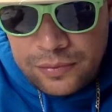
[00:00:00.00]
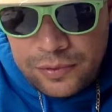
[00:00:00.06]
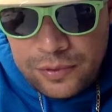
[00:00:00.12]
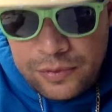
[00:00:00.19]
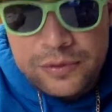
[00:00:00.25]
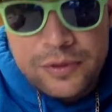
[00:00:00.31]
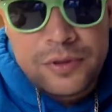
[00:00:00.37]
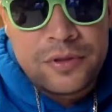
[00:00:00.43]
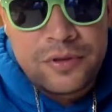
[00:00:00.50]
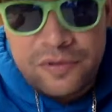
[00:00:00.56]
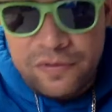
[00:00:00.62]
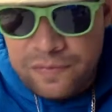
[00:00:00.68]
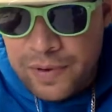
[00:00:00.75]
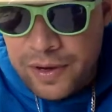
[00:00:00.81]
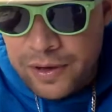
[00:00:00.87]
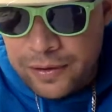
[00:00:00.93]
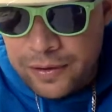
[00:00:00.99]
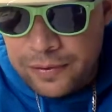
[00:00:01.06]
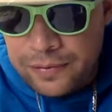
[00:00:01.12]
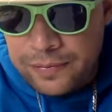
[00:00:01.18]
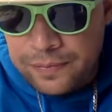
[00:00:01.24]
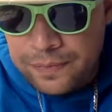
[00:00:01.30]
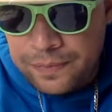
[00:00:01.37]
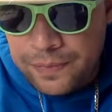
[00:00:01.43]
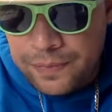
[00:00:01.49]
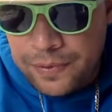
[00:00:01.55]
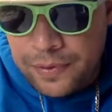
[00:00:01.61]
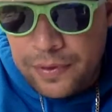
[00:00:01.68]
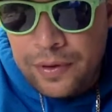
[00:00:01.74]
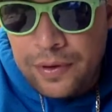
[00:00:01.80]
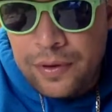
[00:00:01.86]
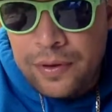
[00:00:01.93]
You'll deserve better.
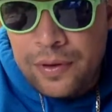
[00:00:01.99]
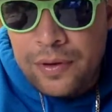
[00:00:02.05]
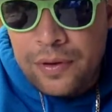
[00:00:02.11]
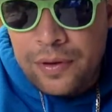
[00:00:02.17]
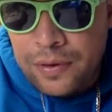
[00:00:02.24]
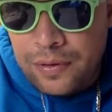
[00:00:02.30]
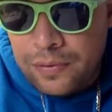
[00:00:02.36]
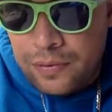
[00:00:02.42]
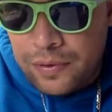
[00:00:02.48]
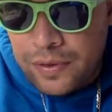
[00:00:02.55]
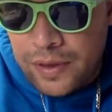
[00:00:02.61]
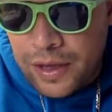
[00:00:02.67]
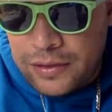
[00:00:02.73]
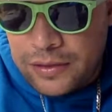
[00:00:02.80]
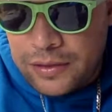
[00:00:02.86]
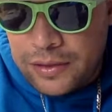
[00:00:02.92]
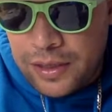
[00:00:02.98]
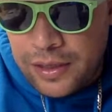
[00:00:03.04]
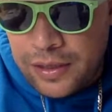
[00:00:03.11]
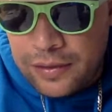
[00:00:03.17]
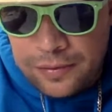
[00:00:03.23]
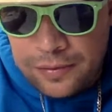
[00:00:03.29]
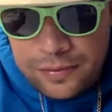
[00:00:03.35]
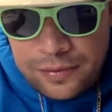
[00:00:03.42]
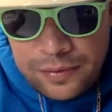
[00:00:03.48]
With that said,